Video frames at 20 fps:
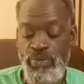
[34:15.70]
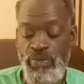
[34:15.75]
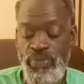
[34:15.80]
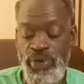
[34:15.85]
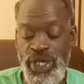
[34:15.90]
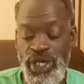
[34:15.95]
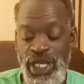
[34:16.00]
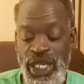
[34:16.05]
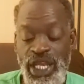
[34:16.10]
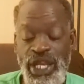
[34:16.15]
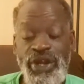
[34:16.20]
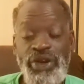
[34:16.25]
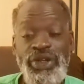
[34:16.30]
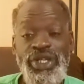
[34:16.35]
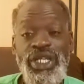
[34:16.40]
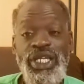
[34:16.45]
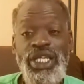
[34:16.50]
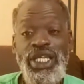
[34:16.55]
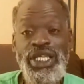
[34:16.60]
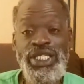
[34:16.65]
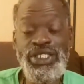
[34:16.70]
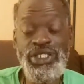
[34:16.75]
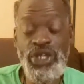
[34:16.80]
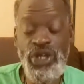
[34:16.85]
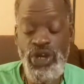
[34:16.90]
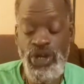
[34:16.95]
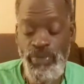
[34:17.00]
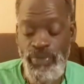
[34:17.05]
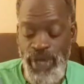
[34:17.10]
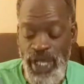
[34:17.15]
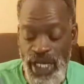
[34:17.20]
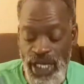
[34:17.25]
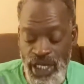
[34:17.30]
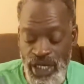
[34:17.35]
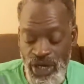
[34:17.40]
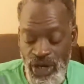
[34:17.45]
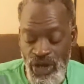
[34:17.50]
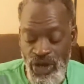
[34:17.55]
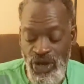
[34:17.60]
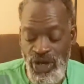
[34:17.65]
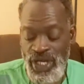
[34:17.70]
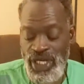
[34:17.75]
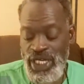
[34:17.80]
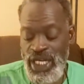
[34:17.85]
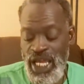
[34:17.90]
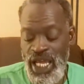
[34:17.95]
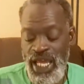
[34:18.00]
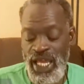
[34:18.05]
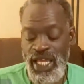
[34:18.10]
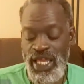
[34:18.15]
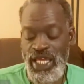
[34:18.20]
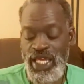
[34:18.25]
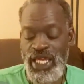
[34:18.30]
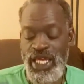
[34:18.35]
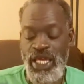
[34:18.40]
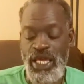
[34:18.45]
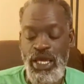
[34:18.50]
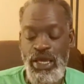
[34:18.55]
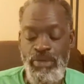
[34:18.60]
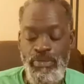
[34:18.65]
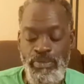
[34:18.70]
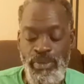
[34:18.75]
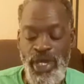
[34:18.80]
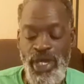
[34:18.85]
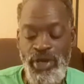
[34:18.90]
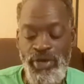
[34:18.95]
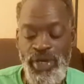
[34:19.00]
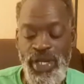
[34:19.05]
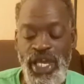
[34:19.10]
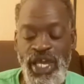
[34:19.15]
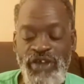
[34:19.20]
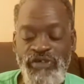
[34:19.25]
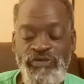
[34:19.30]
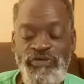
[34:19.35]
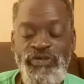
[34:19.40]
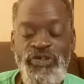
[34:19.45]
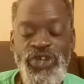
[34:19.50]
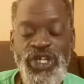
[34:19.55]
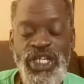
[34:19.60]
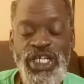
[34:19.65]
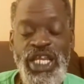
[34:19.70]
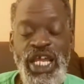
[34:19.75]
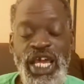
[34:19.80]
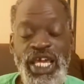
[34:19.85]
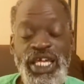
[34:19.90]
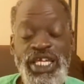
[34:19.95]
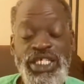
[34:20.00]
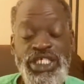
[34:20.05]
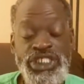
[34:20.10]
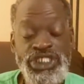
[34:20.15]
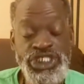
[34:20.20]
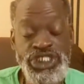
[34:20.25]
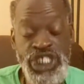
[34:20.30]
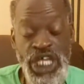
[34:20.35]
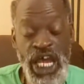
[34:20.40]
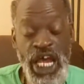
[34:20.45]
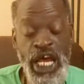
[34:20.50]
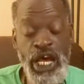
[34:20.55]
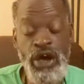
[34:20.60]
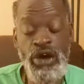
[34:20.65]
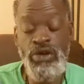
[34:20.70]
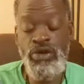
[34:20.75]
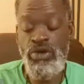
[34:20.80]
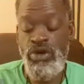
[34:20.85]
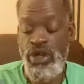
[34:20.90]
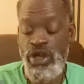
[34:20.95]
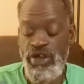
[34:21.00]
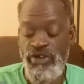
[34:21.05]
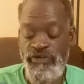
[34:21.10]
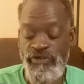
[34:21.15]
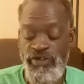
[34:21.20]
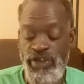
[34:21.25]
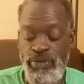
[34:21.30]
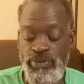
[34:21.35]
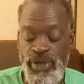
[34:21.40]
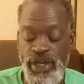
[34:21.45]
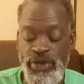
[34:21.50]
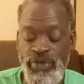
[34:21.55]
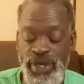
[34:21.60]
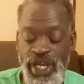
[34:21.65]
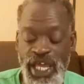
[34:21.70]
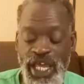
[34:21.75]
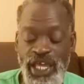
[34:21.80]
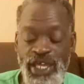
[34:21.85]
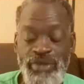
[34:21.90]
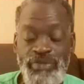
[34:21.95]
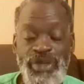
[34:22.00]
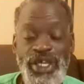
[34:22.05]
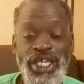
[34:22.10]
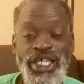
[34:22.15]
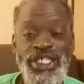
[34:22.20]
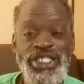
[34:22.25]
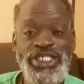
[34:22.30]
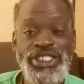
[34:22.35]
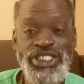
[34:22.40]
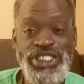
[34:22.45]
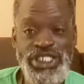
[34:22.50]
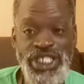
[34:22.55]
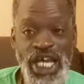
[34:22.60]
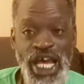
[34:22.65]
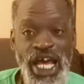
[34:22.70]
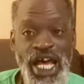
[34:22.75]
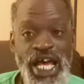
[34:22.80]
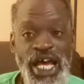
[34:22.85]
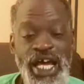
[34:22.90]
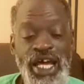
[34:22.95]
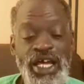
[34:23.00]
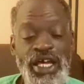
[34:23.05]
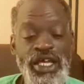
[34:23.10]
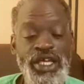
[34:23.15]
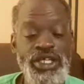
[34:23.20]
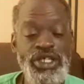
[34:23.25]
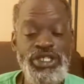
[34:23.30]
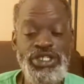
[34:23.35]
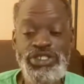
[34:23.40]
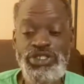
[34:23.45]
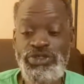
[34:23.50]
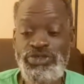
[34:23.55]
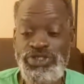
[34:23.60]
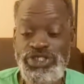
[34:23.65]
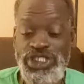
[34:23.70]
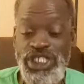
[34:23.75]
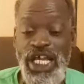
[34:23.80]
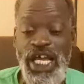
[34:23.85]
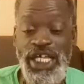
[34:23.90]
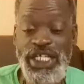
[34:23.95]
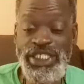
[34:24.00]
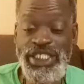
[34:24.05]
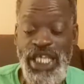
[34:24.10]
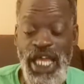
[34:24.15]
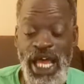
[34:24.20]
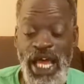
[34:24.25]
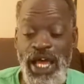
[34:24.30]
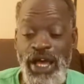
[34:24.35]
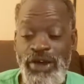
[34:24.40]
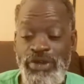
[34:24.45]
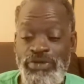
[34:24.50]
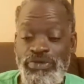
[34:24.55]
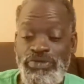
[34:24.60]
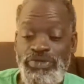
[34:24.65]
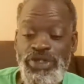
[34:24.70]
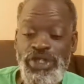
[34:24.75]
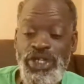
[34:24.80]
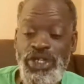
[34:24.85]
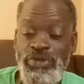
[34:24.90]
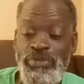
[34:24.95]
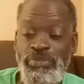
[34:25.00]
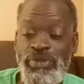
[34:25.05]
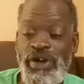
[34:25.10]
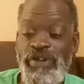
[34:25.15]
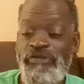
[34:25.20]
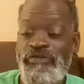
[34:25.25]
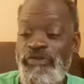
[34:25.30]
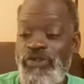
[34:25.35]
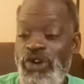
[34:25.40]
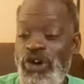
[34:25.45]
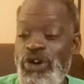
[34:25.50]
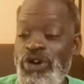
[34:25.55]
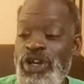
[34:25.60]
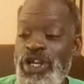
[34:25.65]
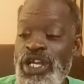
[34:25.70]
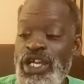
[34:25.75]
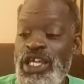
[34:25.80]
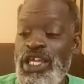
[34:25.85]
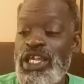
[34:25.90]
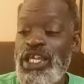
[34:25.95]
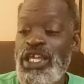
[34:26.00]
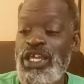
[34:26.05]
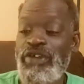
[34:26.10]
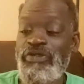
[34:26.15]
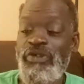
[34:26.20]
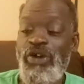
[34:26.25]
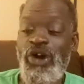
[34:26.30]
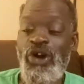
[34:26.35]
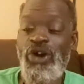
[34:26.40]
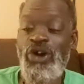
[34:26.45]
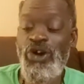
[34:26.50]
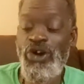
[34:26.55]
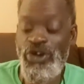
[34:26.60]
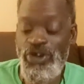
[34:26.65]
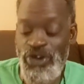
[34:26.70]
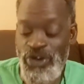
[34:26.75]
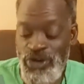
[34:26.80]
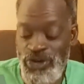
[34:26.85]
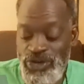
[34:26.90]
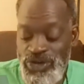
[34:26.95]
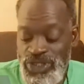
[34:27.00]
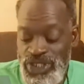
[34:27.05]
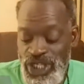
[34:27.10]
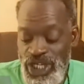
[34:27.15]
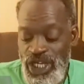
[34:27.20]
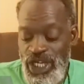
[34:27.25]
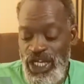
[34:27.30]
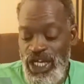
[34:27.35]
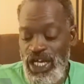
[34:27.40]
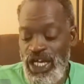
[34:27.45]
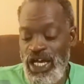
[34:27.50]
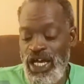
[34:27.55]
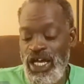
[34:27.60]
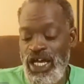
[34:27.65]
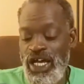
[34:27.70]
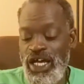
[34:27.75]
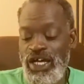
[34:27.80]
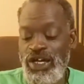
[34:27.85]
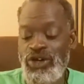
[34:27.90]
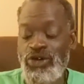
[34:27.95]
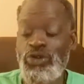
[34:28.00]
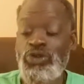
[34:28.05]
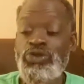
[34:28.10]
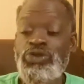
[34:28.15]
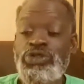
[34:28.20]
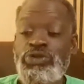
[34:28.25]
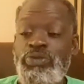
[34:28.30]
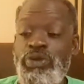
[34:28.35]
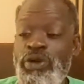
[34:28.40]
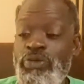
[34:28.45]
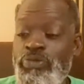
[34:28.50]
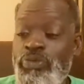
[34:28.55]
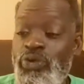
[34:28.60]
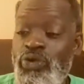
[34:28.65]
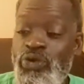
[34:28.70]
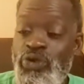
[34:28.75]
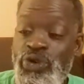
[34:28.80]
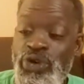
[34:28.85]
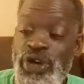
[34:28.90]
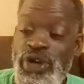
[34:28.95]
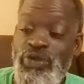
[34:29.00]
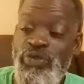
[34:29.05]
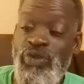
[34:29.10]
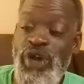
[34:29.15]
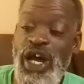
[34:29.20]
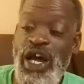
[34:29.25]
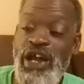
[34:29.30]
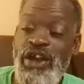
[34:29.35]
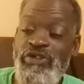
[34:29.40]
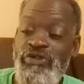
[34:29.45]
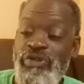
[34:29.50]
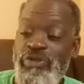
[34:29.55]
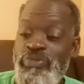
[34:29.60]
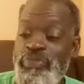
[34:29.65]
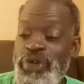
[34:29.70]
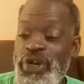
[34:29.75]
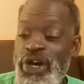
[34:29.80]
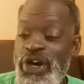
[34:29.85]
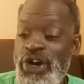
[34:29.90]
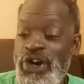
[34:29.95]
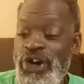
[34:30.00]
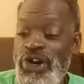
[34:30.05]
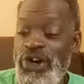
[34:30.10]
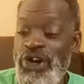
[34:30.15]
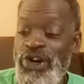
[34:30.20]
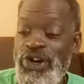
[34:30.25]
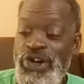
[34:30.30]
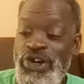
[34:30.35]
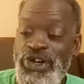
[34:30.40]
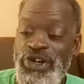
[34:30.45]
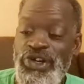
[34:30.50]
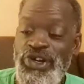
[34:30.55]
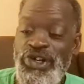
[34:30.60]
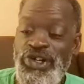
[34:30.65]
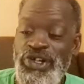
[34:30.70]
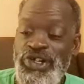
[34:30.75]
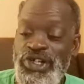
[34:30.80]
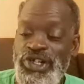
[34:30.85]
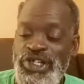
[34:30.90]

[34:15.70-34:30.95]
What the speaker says: Polarity is the Hermetic law of the day. Male name for the day is Zhao. Female name is Zha. So shots out. My fault. Give all those Ujamaa born a round of applause.